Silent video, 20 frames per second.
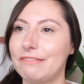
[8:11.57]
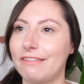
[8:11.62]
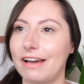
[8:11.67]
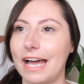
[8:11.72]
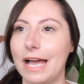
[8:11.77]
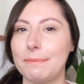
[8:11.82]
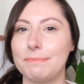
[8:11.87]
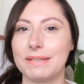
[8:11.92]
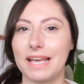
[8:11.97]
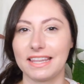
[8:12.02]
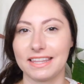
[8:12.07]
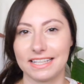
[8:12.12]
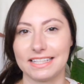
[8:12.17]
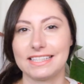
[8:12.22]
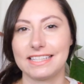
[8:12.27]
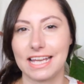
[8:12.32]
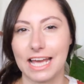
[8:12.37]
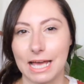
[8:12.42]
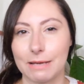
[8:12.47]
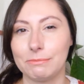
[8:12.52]
vibes that this
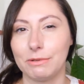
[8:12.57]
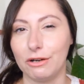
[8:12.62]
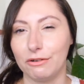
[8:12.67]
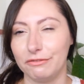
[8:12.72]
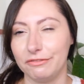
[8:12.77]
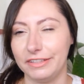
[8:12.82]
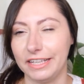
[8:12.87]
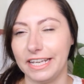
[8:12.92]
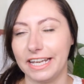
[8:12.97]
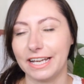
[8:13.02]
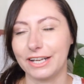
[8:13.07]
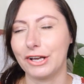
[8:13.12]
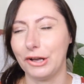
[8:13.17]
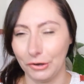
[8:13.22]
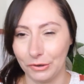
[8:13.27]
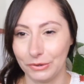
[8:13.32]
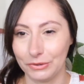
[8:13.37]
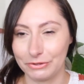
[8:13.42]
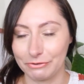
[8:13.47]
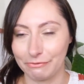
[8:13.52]
time of year
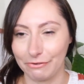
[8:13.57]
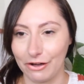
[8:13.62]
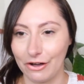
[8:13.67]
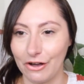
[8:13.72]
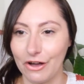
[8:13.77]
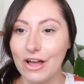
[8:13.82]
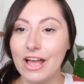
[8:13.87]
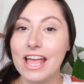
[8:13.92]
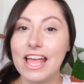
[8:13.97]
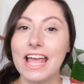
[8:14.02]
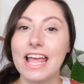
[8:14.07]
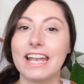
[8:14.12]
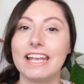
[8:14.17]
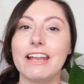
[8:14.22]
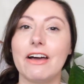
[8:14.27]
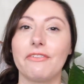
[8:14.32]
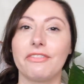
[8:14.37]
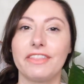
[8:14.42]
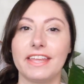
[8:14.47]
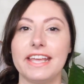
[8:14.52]
calls for.
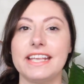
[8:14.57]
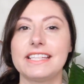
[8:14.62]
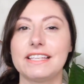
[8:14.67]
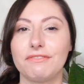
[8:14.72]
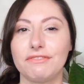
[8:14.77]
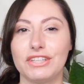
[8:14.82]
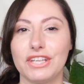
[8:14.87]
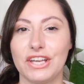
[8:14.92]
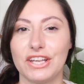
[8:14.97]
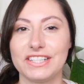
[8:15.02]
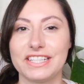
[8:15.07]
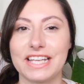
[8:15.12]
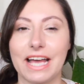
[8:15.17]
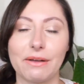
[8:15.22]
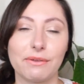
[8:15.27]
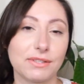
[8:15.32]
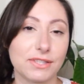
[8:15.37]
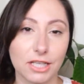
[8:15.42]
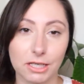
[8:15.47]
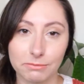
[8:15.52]
Now these have turned
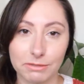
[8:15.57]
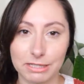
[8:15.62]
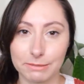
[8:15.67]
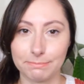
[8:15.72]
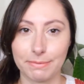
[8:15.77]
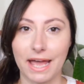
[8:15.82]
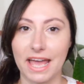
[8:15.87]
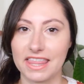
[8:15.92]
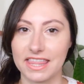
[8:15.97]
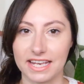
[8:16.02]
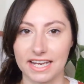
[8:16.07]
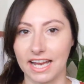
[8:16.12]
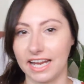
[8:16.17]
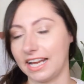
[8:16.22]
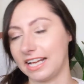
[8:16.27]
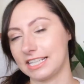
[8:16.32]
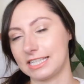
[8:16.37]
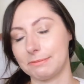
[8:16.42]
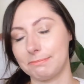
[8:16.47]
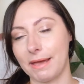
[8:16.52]
out so much better than I
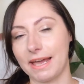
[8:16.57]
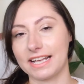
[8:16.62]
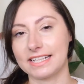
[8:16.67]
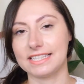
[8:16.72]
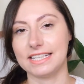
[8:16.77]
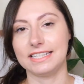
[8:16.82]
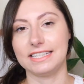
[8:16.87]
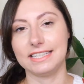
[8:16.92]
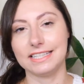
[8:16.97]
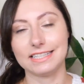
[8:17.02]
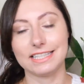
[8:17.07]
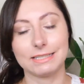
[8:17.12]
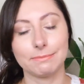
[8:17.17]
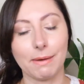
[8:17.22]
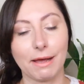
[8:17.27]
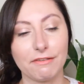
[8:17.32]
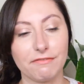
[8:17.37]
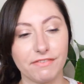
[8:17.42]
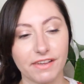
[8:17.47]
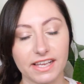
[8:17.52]
expected. This is
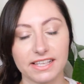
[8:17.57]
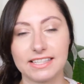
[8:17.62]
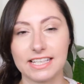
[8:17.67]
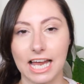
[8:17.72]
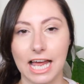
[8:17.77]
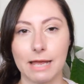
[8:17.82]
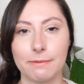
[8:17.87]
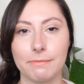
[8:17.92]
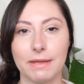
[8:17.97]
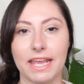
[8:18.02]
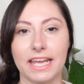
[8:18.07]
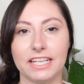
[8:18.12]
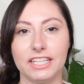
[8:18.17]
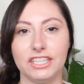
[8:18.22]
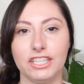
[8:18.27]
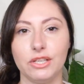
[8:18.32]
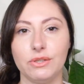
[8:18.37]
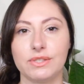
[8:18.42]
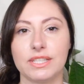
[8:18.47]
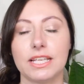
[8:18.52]
my first time in
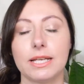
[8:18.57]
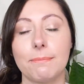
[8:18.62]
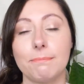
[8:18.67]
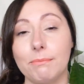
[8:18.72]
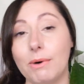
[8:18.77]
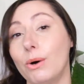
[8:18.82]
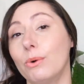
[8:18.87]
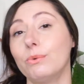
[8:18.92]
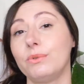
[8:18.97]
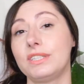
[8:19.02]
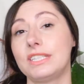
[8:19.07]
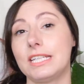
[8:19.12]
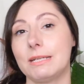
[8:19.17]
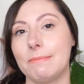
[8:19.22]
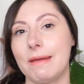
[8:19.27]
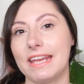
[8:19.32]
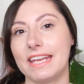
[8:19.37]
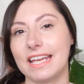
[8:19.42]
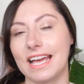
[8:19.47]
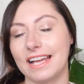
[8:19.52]
using moulds to
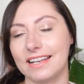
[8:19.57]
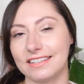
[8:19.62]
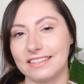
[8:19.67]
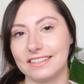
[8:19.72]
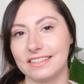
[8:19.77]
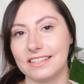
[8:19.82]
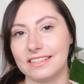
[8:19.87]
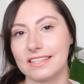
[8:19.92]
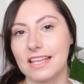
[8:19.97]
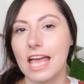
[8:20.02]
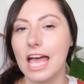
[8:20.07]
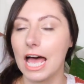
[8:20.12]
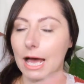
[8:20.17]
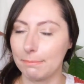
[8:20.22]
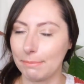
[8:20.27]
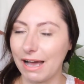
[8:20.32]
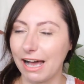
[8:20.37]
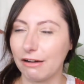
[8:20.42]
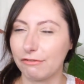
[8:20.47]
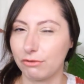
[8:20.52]
make candles
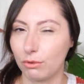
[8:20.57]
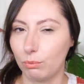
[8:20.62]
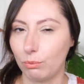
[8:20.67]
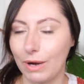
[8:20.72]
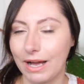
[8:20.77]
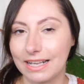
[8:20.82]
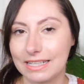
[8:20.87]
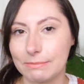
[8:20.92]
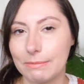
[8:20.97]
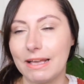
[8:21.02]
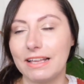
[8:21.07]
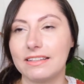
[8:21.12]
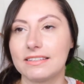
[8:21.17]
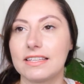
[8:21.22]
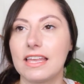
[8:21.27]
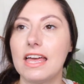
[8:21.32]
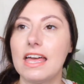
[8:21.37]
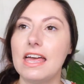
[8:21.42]
apart from wax melts,